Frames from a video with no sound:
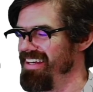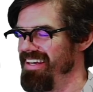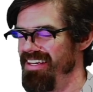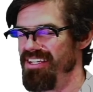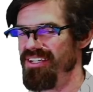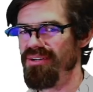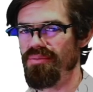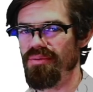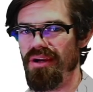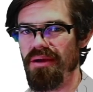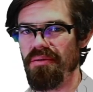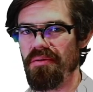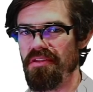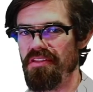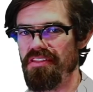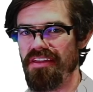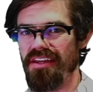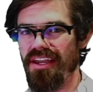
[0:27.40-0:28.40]
You're
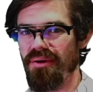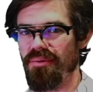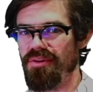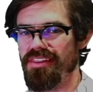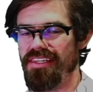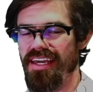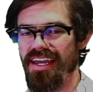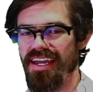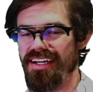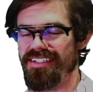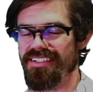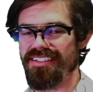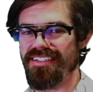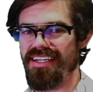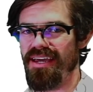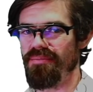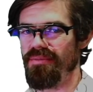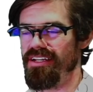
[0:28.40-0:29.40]
probably thinking, what the heck does
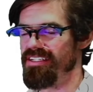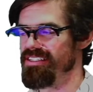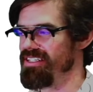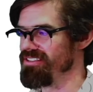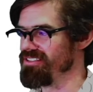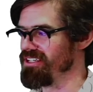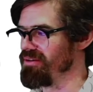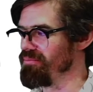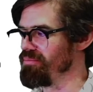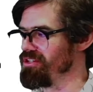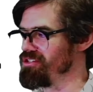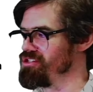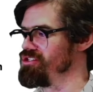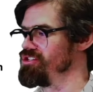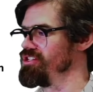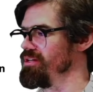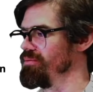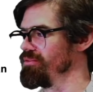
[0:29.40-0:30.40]
that mean? Sounds like a bunch of
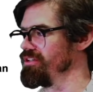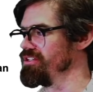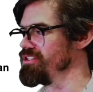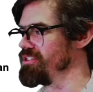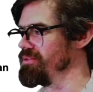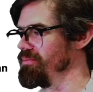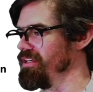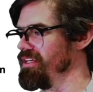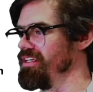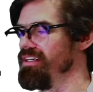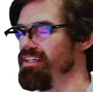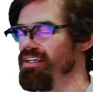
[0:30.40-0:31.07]
gibberish to me.